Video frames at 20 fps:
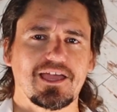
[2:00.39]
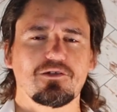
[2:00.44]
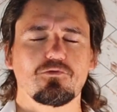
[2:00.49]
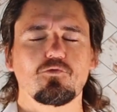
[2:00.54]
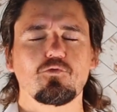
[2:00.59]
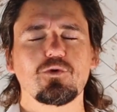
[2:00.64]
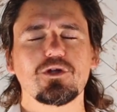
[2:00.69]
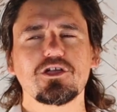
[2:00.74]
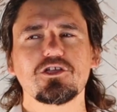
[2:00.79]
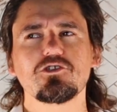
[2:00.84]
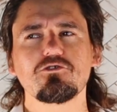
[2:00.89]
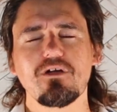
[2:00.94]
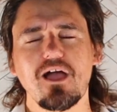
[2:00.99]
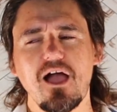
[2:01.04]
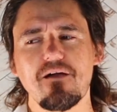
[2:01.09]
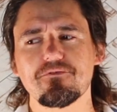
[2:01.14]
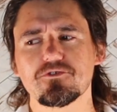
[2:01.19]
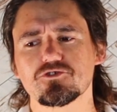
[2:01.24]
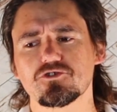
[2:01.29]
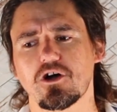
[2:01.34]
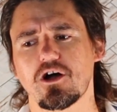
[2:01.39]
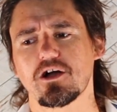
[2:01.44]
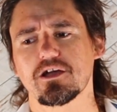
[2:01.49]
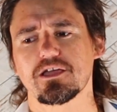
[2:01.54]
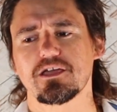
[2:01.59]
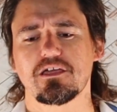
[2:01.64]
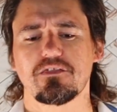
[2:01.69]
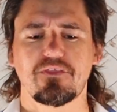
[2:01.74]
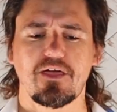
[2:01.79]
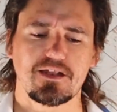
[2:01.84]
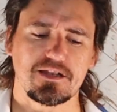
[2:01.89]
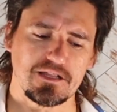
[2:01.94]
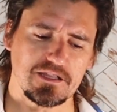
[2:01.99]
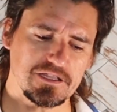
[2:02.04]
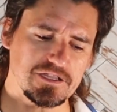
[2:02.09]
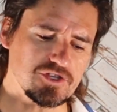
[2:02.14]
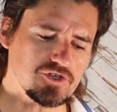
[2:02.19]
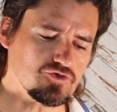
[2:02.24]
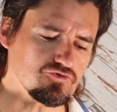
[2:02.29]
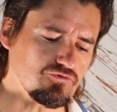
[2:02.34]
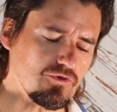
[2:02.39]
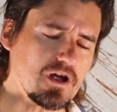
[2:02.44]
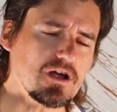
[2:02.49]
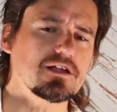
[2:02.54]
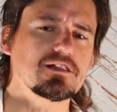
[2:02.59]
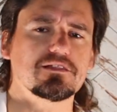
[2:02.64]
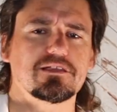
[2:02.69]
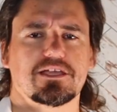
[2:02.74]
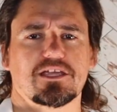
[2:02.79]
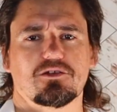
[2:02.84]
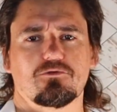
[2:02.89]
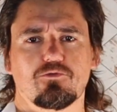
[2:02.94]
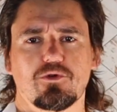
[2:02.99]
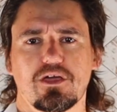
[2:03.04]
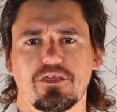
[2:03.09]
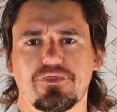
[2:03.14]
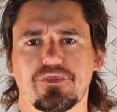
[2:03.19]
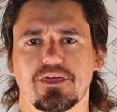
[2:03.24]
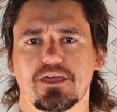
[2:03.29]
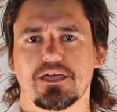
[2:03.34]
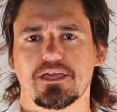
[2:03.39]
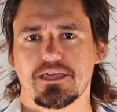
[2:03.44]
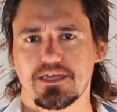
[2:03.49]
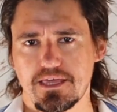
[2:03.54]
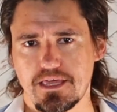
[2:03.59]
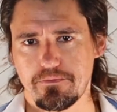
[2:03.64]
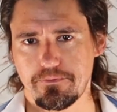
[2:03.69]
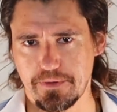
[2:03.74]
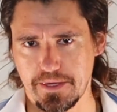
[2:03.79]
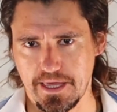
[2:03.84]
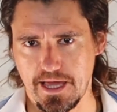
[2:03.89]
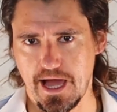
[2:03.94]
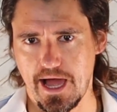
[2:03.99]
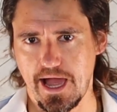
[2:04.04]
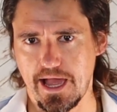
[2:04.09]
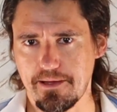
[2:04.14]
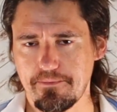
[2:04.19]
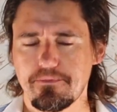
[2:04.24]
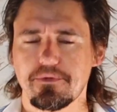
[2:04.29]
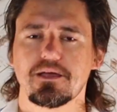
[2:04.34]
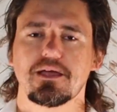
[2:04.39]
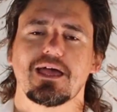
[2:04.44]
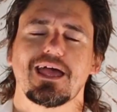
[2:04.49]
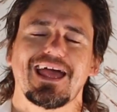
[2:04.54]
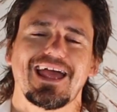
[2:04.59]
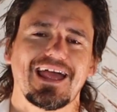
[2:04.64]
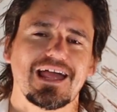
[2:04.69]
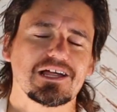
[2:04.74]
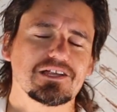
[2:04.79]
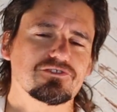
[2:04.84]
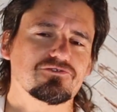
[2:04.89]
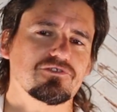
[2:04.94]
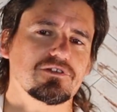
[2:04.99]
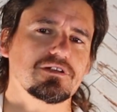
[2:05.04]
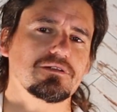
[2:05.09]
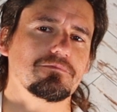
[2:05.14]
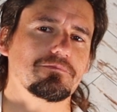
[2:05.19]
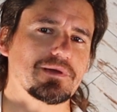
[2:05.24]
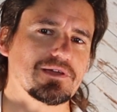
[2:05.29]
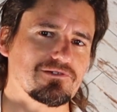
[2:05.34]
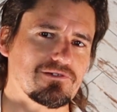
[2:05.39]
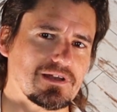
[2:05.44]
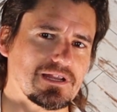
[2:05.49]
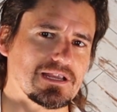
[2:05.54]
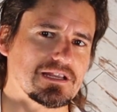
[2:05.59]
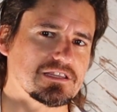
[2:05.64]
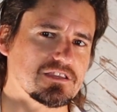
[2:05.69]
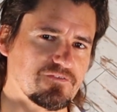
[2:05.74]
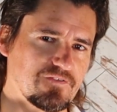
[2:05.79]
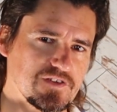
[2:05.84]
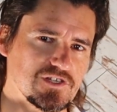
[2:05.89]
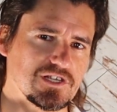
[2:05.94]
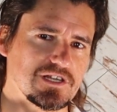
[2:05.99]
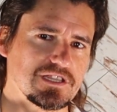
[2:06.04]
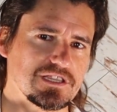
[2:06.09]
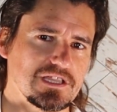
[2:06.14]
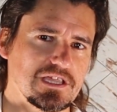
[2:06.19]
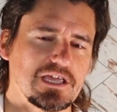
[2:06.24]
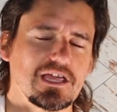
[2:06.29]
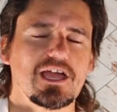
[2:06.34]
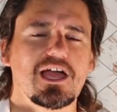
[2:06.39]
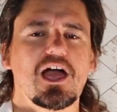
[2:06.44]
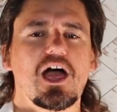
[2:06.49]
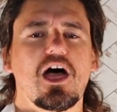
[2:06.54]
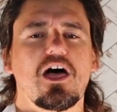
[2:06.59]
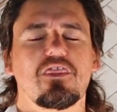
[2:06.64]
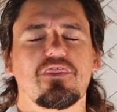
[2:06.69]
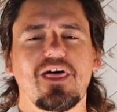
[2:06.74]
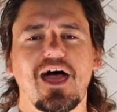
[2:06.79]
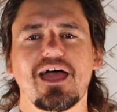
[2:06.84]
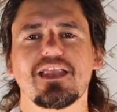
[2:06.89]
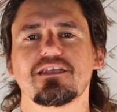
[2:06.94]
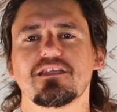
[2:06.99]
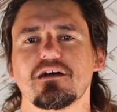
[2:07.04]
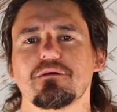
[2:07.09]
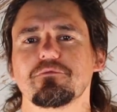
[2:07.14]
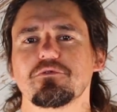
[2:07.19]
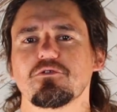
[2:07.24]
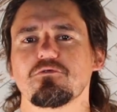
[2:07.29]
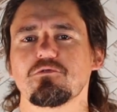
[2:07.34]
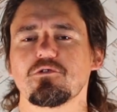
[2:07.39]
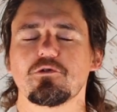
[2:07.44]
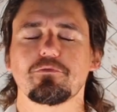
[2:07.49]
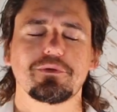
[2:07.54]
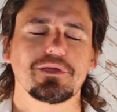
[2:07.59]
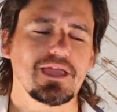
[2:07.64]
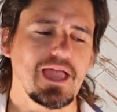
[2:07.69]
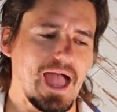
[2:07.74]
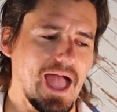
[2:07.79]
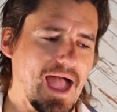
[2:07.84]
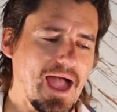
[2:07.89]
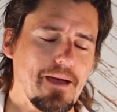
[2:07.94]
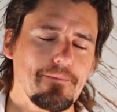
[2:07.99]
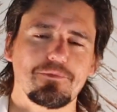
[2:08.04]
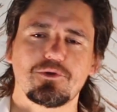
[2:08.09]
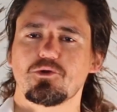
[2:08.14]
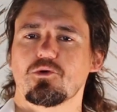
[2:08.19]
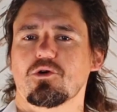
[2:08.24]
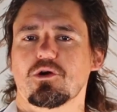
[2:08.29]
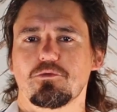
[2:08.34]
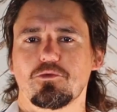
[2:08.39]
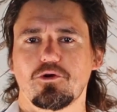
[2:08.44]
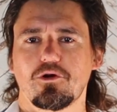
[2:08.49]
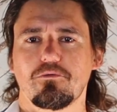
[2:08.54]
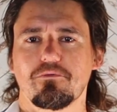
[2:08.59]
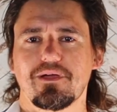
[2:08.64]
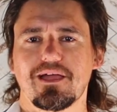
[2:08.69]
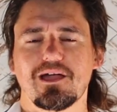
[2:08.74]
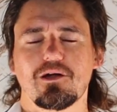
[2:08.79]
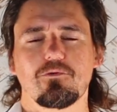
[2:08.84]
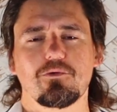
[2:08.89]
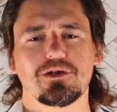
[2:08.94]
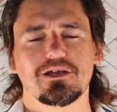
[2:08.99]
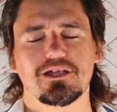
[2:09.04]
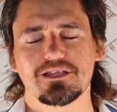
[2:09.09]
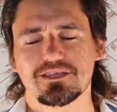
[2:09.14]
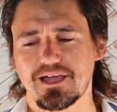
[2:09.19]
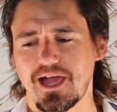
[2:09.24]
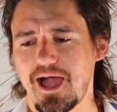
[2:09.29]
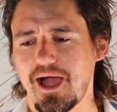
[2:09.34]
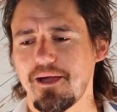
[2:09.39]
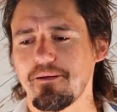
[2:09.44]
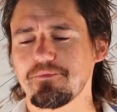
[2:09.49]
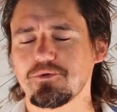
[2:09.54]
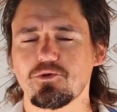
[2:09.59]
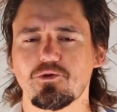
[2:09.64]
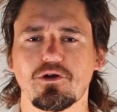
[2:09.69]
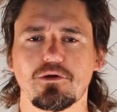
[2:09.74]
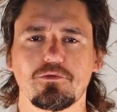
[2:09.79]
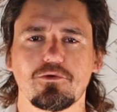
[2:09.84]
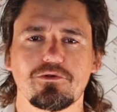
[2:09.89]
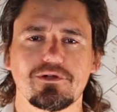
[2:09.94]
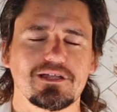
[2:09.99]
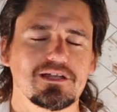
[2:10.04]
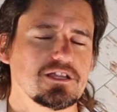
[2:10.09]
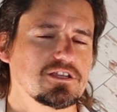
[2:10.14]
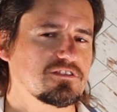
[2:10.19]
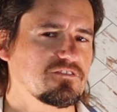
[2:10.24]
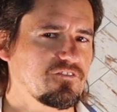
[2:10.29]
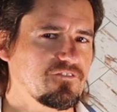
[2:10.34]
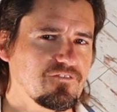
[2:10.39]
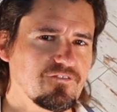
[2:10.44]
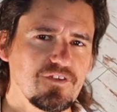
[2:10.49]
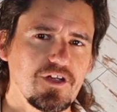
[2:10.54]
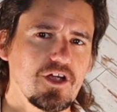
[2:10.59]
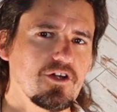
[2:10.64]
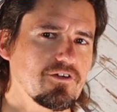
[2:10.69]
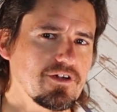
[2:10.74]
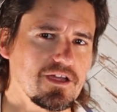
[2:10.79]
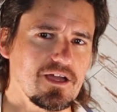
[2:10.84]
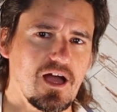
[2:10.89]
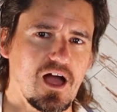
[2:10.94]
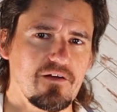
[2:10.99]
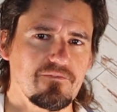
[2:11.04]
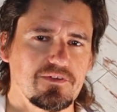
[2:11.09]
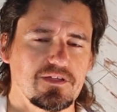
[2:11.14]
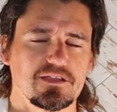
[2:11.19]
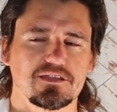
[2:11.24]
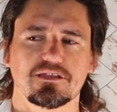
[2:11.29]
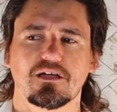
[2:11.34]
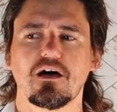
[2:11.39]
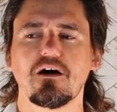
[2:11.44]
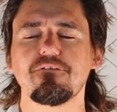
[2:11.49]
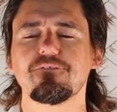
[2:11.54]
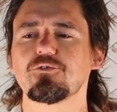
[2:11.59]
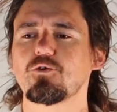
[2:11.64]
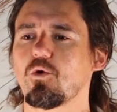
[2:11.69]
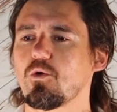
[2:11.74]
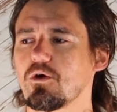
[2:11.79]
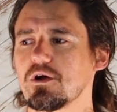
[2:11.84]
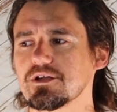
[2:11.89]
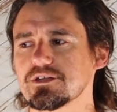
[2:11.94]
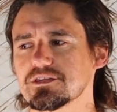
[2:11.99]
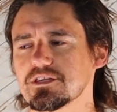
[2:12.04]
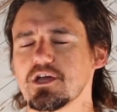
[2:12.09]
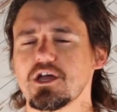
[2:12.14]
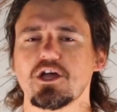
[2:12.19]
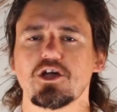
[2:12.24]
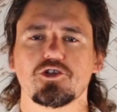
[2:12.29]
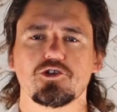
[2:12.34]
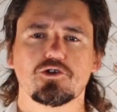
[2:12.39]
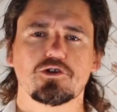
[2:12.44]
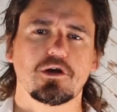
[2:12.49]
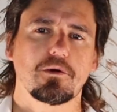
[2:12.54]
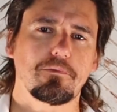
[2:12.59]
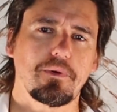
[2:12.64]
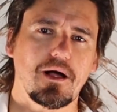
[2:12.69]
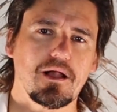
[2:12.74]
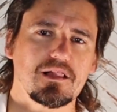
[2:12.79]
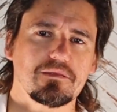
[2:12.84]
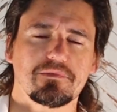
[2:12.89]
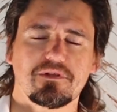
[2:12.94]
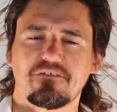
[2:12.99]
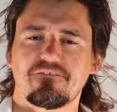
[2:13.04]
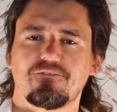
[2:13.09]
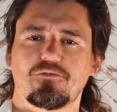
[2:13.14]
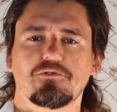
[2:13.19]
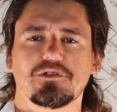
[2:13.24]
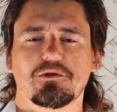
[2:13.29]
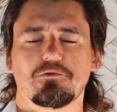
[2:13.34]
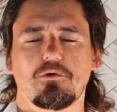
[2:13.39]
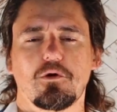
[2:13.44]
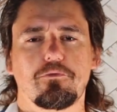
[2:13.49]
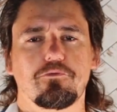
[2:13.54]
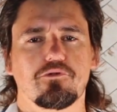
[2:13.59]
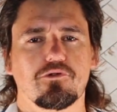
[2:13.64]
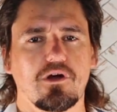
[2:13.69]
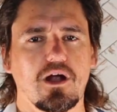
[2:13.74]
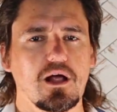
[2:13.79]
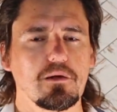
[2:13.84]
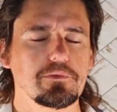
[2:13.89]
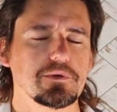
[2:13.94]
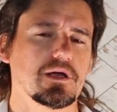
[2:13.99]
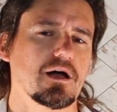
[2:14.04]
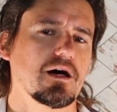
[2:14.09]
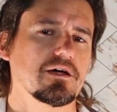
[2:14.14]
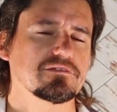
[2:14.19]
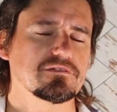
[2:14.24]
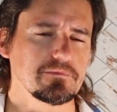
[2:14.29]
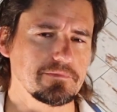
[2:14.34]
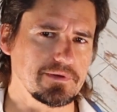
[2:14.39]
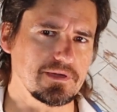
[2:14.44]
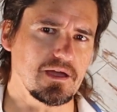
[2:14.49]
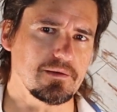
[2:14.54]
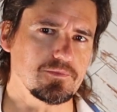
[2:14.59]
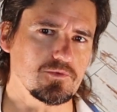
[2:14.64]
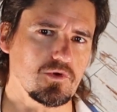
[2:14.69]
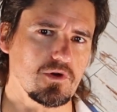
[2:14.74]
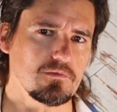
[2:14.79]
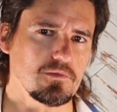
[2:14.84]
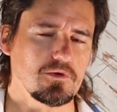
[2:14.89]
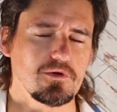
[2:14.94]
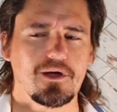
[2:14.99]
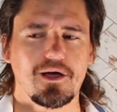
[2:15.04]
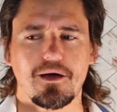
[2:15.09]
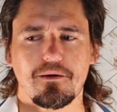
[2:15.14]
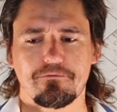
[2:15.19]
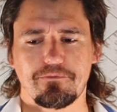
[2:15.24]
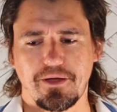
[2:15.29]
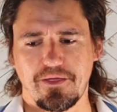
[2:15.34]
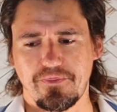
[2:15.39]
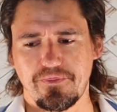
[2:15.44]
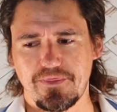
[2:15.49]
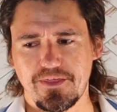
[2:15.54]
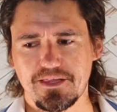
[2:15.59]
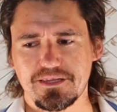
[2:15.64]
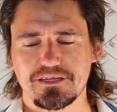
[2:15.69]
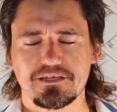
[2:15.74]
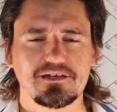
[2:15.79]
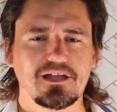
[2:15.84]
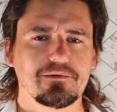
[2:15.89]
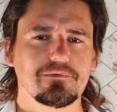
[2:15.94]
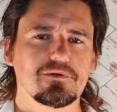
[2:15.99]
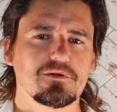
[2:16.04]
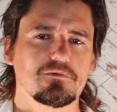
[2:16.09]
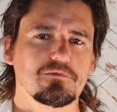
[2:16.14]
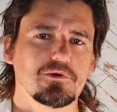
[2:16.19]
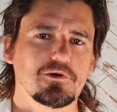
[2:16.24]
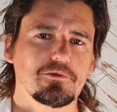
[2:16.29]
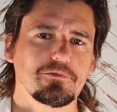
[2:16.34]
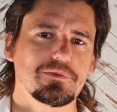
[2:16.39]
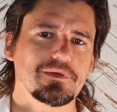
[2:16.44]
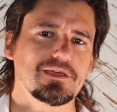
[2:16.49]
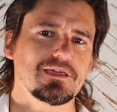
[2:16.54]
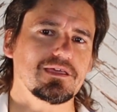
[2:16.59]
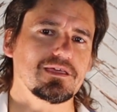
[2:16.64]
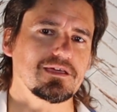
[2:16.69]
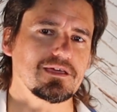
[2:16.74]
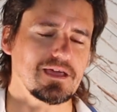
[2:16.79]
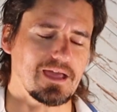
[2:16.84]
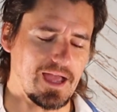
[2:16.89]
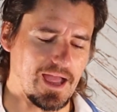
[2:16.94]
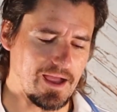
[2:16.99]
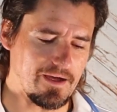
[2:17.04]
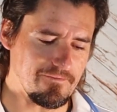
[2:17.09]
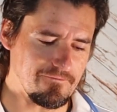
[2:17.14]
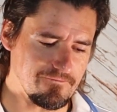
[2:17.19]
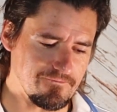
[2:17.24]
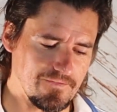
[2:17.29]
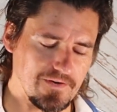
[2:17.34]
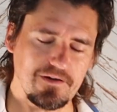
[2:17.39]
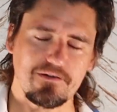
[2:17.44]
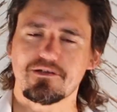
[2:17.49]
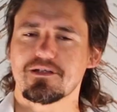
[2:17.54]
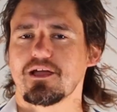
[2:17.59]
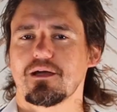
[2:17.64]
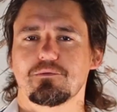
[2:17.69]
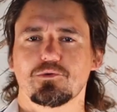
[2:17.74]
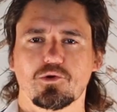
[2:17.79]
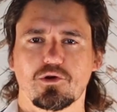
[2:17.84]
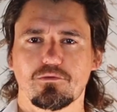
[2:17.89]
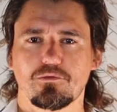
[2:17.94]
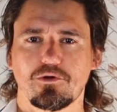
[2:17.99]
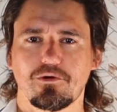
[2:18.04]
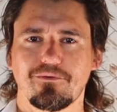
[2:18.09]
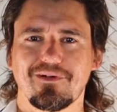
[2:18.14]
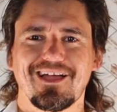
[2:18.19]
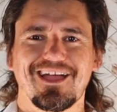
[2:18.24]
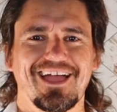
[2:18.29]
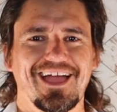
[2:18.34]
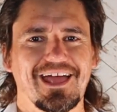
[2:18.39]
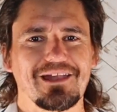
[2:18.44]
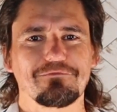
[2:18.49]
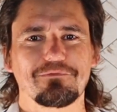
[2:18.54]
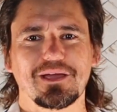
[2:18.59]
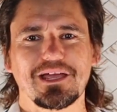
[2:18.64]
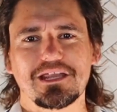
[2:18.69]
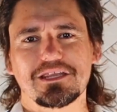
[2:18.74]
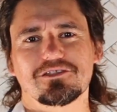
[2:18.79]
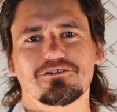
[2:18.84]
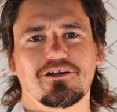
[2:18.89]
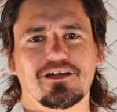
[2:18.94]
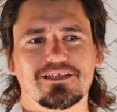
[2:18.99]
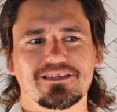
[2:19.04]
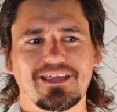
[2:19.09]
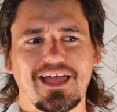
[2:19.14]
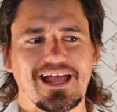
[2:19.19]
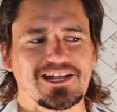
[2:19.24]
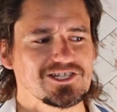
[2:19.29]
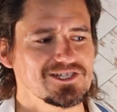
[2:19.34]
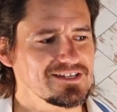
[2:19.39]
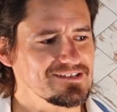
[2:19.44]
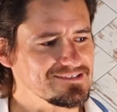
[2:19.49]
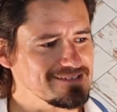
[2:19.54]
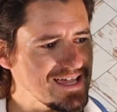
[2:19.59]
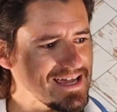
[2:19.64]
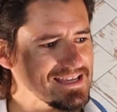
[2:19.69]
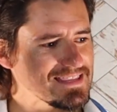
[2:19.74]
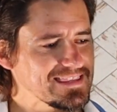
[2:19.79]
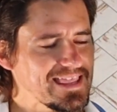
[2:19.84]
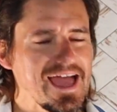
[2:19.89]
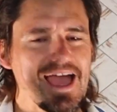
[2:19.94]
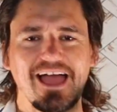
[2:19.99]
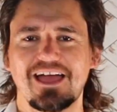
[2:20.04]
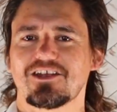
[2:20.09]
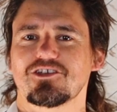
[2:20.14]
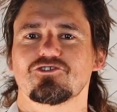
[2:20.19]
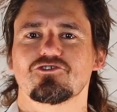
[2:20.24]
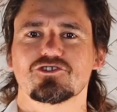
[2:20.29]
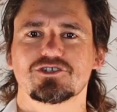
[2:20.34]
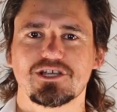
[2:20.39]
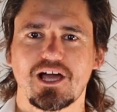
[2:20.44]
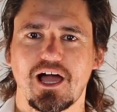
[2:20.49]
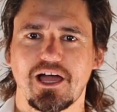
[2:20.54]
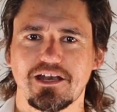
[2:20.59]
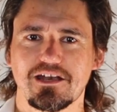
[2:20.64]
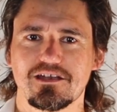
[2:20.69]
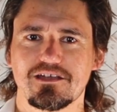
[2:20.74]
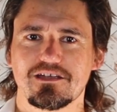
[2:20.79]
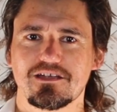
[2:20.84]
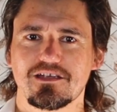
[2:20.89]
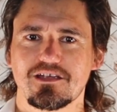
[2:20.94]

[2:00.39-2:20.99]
and when you have a doggy that is struggling with EPI, exocrine pancreatic insufficiency, that number will be abnormal. And when it's abnormal, it is very obvious. Of course, your cobalamin and folate will probably also be abnormal, but this number will be very abnormal. And based on that, just like that, you're done.